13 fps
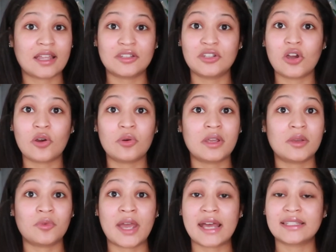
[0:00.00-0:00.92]
you know,
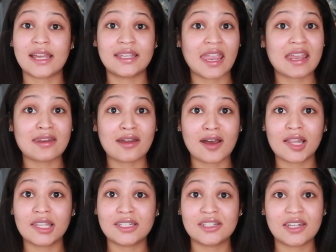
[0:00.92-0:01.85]
as I gain
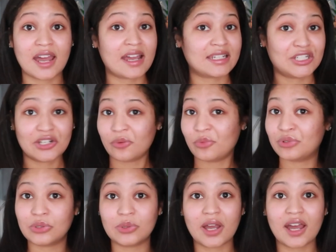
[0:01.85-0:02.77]
knowledge, I share
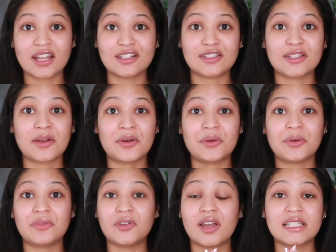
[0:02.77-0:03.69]
with you guys.
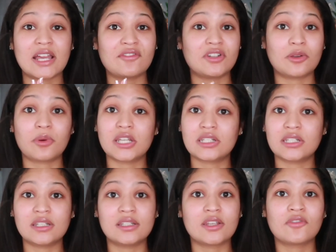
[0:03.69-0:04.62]
So if you guys have any
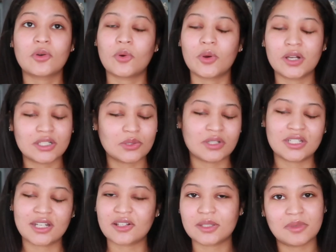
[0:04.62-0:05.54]
questions, of course,
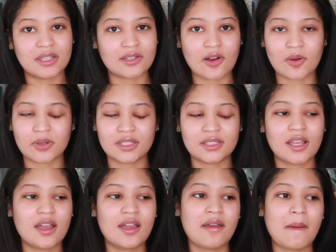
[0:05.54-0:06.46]
reach out to me as always.
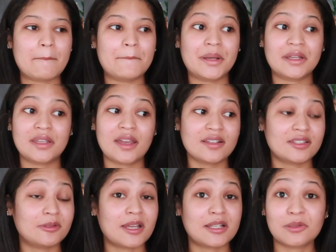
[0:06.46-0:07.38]
But yeah,
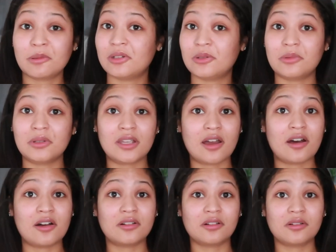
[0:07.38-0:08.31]
so that's what we're doing,
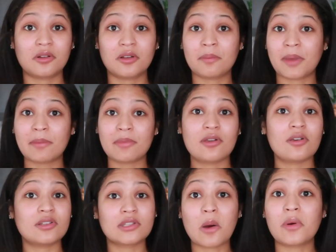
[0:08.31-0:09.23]
y'all. Baby
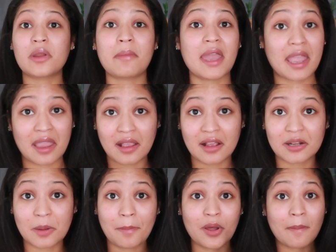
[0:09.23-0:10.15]
girl's going to Maine.
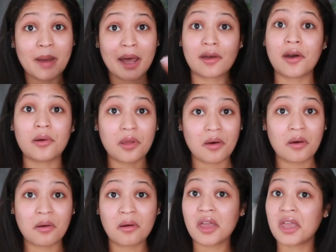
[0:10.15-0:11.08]
Put my coat
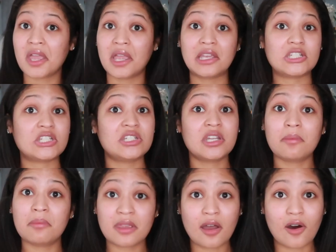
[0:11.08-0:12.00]
on and
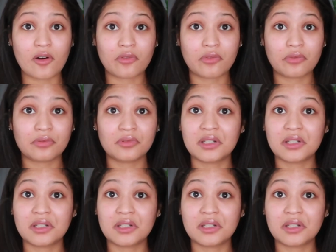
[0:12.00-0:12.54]
shit me off.